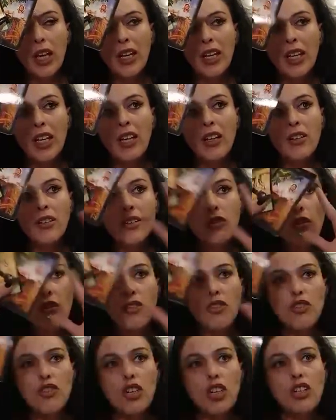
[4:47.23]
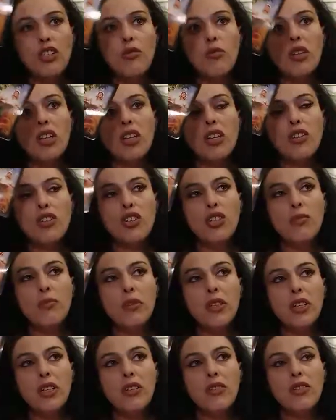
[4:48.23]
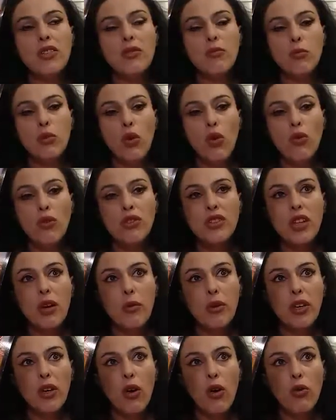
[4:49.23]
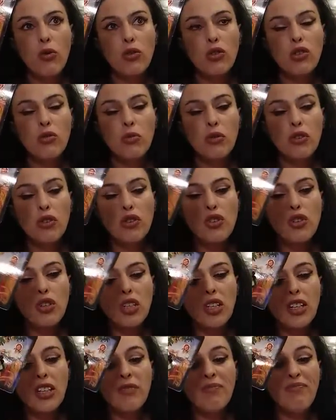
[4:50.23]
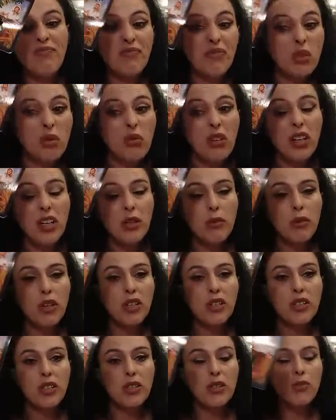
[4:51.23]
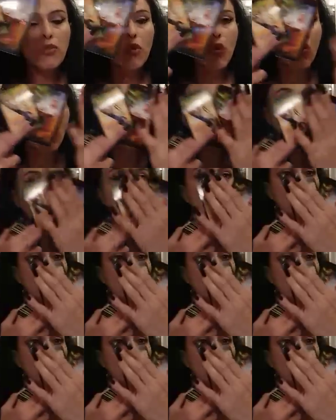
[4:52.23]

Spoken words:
And again, it's not a judgment. It can just be some blocks that we hold spiritually, 3D reasons why.